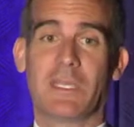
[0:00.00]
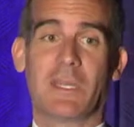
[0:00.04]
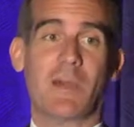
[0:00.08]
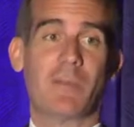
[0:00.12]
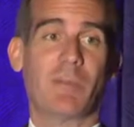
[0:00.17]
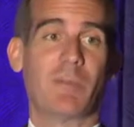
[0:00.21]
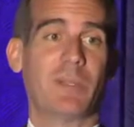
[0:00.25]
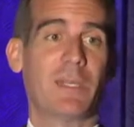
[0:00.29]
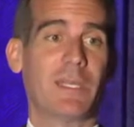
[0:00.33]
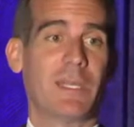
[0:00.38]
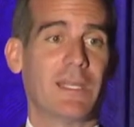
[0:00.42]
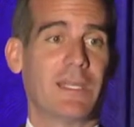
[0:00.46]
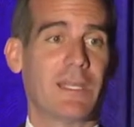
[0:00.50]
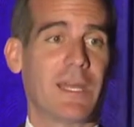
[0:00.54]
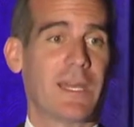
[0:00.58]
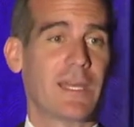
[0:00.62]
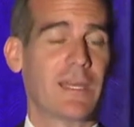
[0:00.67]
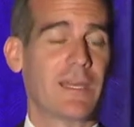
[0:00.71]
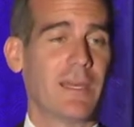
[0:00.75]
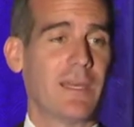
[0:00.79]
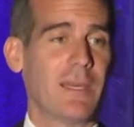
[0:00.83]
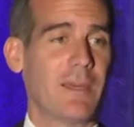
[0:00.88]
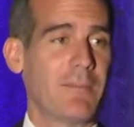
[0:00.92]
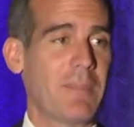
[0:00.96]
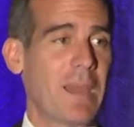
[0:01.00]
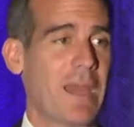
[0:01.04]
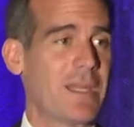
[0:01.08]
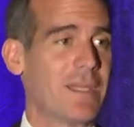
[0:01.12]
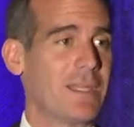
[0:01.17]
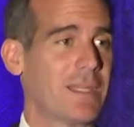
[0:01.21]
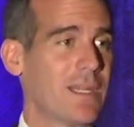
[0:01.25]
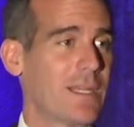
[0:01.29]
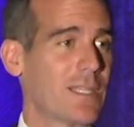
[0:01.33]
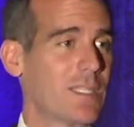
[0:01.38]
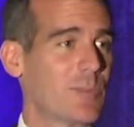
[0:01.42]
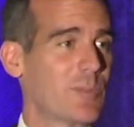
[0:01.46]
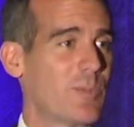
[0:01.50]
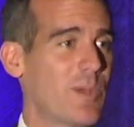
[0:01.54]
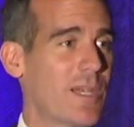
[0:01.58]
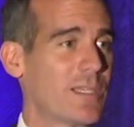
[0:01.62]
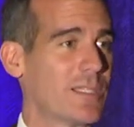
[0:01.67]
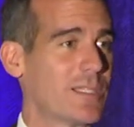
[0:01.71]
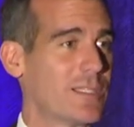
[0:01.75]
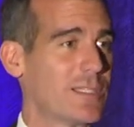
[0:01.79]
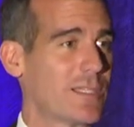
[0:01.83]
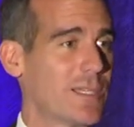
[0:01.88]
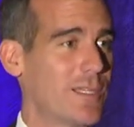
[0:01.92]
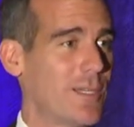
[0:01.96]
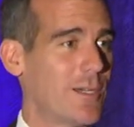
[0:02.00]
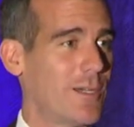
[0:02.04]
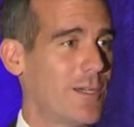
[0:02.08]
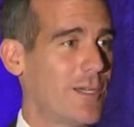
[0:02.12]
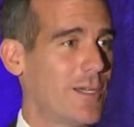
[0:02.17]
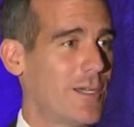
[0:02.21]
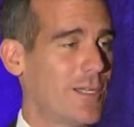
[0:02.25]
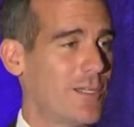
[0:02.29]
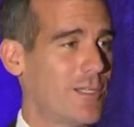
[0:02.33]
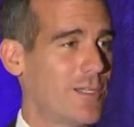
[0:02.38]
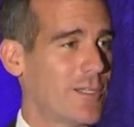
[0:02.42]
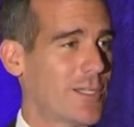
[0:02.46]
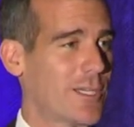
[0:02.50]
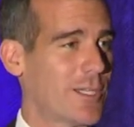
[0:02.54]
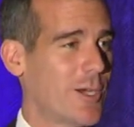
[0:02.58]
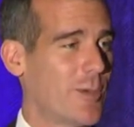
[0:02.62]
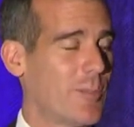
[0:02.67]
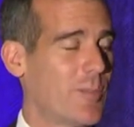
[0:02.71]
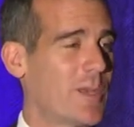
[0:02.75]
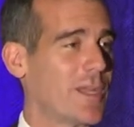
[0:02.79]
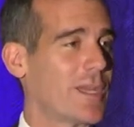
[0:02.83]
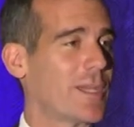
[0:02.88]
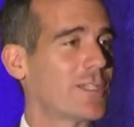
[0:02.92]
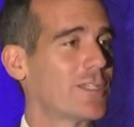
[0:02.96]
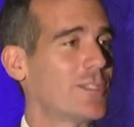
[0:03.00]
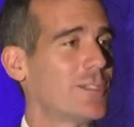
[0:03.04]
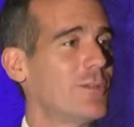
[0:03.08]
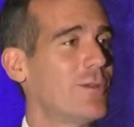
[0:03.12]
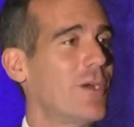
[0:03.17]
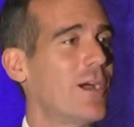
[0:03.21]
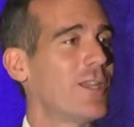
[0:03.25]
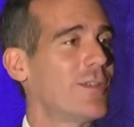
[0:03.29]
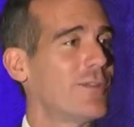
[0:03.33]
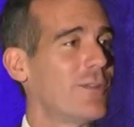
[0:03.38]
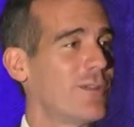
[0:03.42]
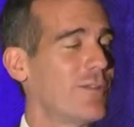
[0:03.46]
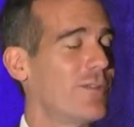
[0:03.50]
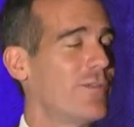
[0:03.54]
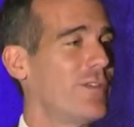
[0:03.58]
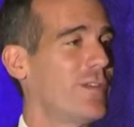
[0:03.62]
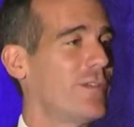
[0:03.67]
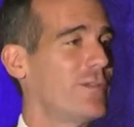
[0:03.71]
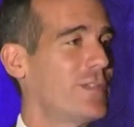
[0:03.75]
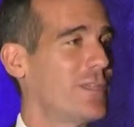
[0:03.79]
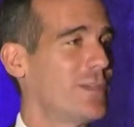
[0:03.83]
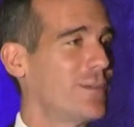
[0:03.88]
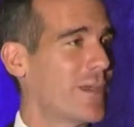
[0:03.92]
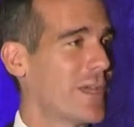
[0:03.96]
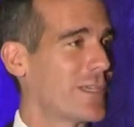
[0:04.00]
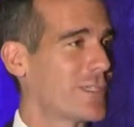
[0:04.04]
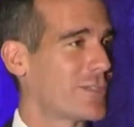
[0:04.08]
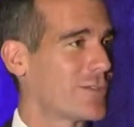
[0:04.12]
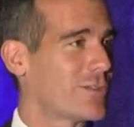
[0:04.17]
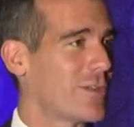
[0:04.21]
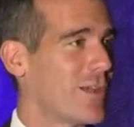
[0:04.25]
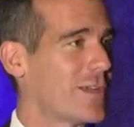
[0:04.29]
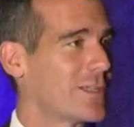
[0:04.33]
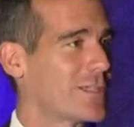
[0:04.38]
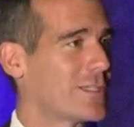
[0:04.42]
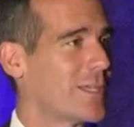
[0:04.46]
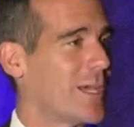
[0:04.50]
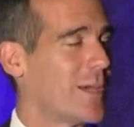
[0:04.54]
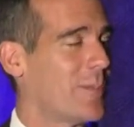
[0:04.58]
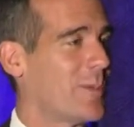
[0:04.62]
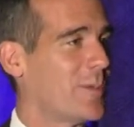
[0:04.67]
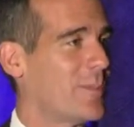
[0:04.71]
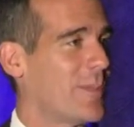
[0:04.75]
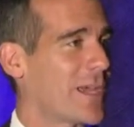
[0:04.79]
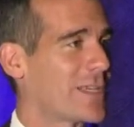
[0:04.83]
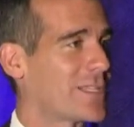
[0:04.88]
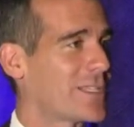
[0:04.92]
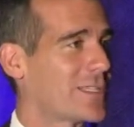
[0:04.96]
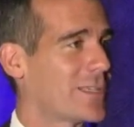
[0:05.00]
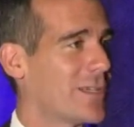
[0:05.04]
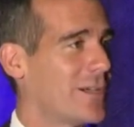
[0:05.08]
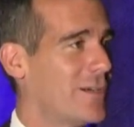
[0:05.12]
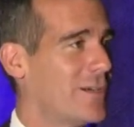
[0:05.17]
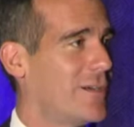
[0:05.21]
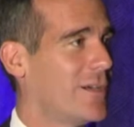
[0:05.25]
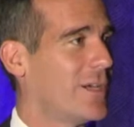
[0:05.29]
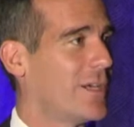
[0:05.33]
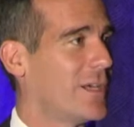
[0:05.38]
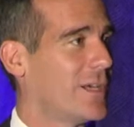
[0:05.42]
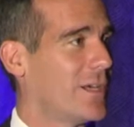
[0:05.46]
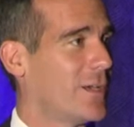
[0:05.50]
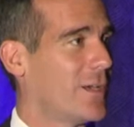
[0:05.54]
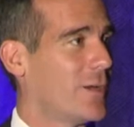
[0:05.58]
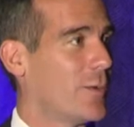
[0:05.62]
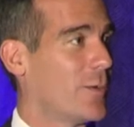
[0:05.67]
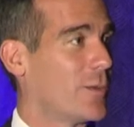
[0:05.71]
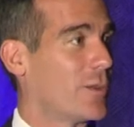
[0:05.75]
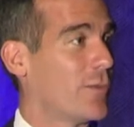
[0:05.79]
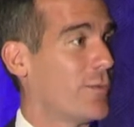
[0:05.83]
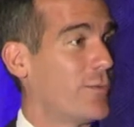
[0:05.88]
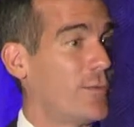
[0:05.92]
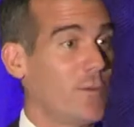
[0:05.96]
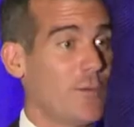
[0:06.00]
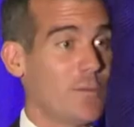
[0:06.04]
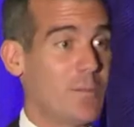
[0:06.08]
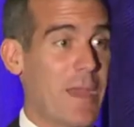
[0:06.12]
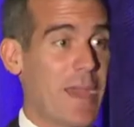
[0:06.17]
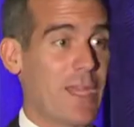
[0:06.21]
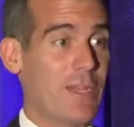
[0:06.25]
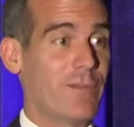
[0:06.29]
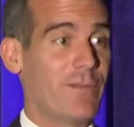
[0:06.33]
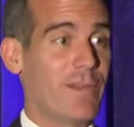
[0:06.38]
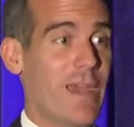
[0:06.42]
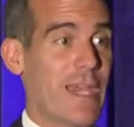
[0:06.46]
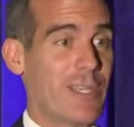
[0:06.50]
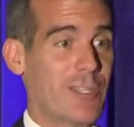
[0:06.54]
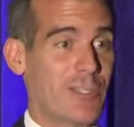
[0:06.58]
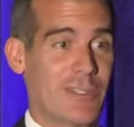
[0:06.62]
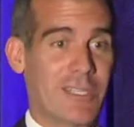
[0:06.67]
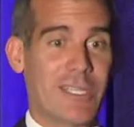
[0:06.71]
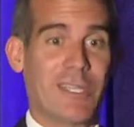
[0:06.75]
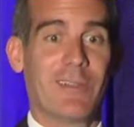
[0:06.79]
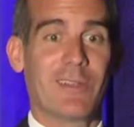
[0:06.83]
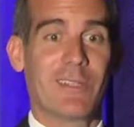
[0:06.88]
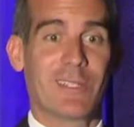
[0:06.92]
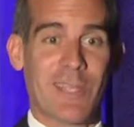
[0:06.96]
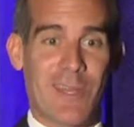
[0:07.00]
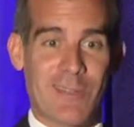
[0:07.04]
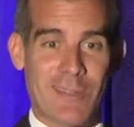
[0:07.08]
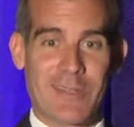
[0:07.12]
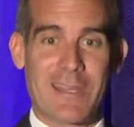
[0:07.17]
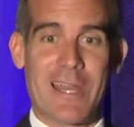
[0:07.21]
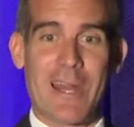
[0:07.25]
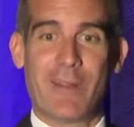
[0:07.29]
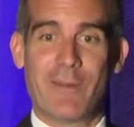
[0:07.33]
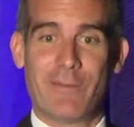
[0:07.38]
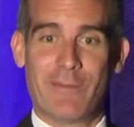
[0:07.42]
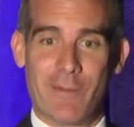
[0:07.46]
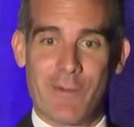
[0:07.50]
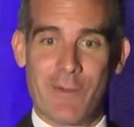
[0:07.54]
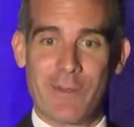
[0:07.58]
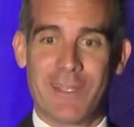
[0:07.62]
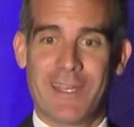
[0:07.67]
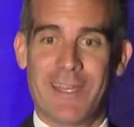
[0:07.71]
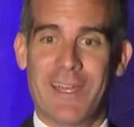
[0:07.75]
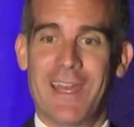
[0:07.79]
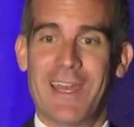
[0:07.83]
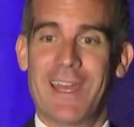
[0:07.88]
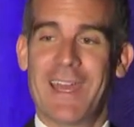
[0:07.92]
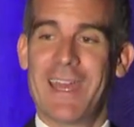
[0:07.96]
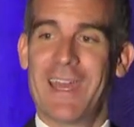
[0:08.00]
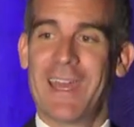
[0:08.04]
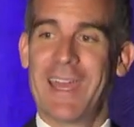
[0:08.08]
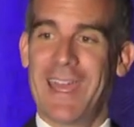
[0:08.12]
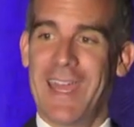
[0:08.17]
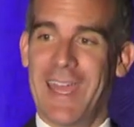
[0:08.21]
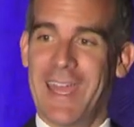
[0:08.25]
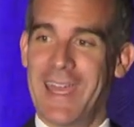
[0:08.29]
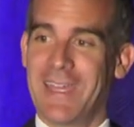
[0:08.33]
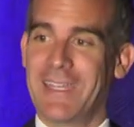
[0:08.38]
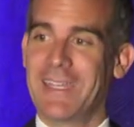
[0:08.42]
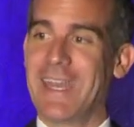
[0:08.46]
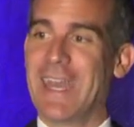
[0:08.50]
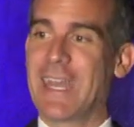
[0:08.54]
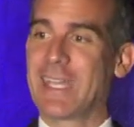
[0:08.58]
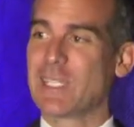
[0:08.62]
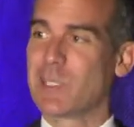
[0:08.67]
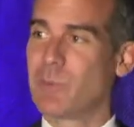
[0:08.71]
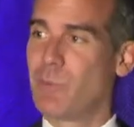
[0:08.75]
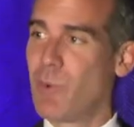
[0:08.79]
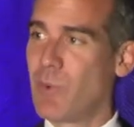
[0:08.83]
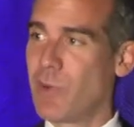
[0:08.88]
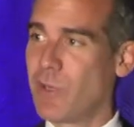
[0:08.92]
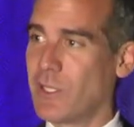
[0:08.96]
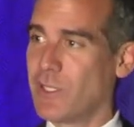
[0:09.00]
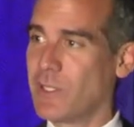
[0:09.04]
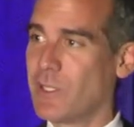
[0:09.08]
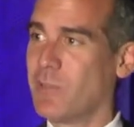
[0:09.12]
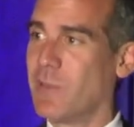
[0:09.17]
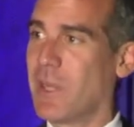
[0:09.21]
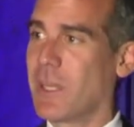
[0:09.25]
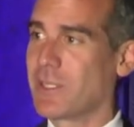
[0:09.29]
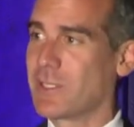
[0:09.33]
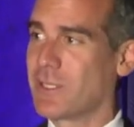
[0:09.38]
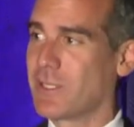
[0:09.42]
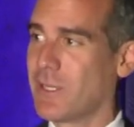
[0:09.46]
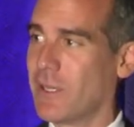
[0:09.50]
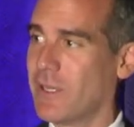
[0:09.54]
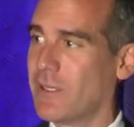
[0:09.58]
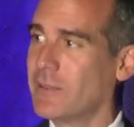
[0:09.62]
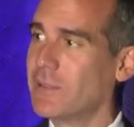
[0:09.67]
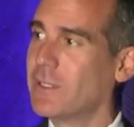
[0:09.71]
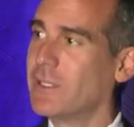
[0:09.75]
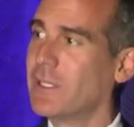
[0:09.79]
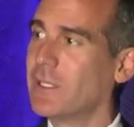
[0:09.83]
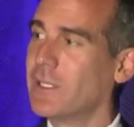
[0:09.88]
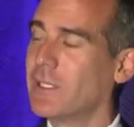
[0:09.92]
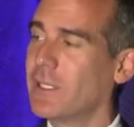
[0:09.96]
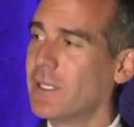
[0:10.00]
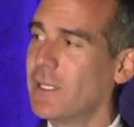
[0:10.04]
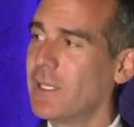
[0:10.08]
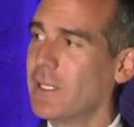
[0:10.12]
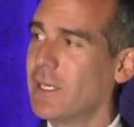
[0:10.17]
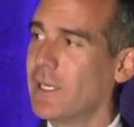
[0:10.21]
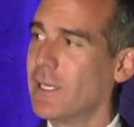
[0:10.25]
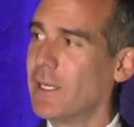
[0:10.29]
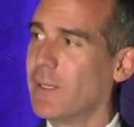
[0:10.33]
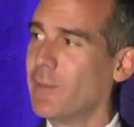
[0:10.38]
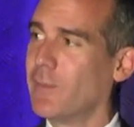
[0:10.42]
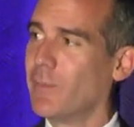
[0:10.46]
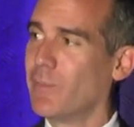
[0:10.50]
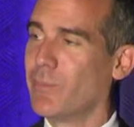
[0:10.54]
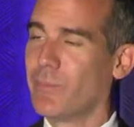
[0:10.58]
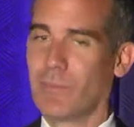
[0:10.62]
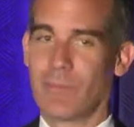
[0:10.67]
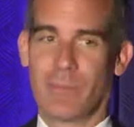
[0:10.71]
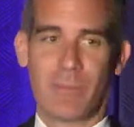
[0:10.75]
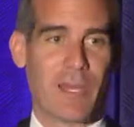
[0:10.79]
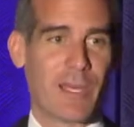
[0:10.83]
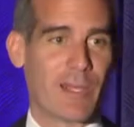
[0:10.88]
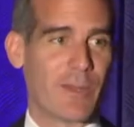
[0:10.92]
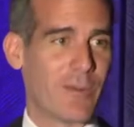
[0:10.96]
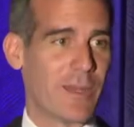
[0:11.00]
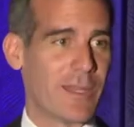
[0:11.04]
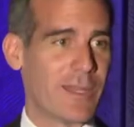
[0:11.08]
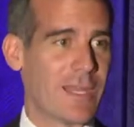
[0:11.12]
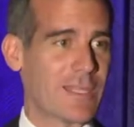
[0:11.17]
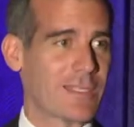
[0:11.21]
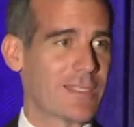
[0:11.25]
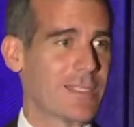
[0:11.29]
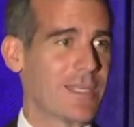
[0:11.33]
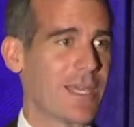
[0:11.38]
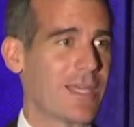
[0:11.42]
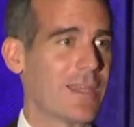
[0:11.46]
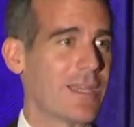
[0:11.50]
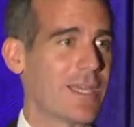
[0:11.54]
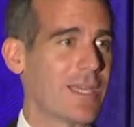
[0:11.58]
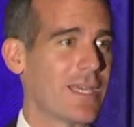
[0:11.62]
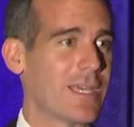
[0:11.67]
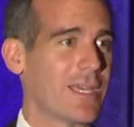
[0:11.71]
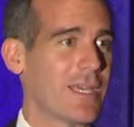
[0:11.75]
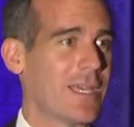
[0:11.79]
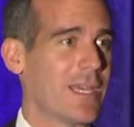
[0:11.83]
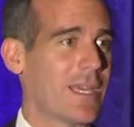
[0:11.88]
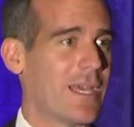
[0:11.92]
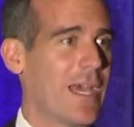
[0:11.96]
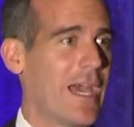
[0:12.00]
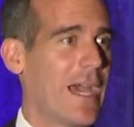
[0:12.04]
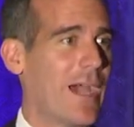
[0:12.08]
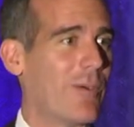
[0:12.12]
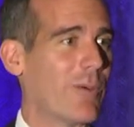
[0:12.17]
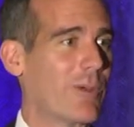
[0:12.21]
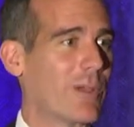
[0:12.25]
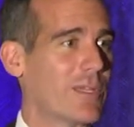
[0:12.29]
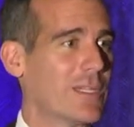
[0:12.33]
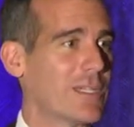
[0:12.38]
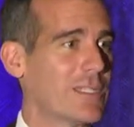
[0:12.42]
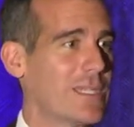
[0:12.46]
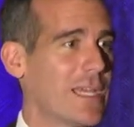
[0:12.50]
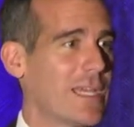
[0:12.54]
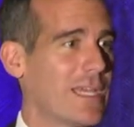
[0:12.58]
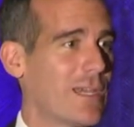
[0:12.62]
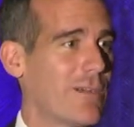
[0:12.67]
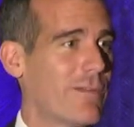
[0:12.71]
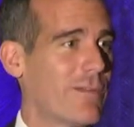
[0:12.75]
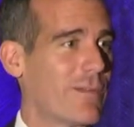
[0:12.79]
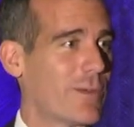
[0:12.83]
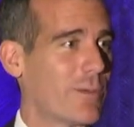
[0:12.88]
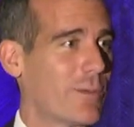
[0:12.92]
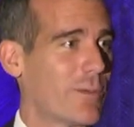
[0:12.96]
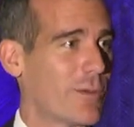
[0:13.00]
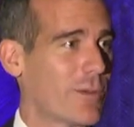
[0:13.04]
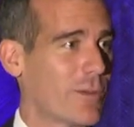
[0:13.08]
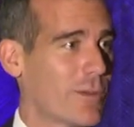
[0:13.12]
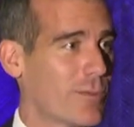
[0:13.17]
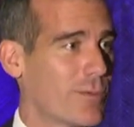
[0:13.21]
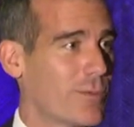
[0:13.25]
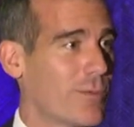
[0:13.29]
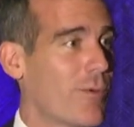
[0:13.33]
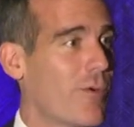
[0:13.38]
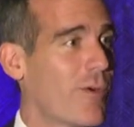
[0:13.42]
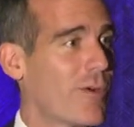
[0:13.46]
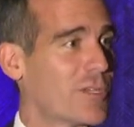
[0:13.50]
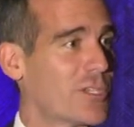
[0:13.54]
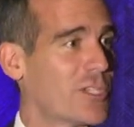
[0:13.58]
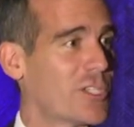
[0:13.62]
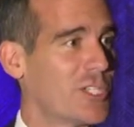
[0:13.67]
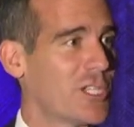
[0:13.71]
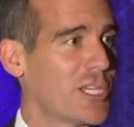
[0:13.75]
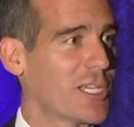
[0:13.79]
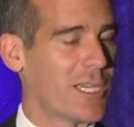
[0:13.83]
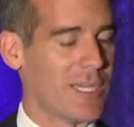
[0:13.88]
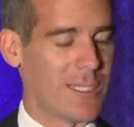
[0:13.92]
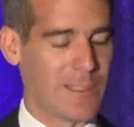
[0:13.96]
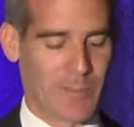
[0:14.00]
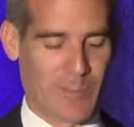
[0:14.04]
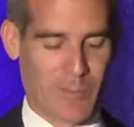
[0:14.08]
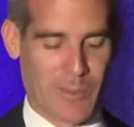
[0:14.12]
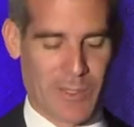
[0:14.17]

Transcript: company like Panda Express is going to look at opening 250 restaurants up in Mexico, with the food manufactured here in Southern California and exported to Mexico. By the way, that's, I think, how we're going to take over the world through orange chicken.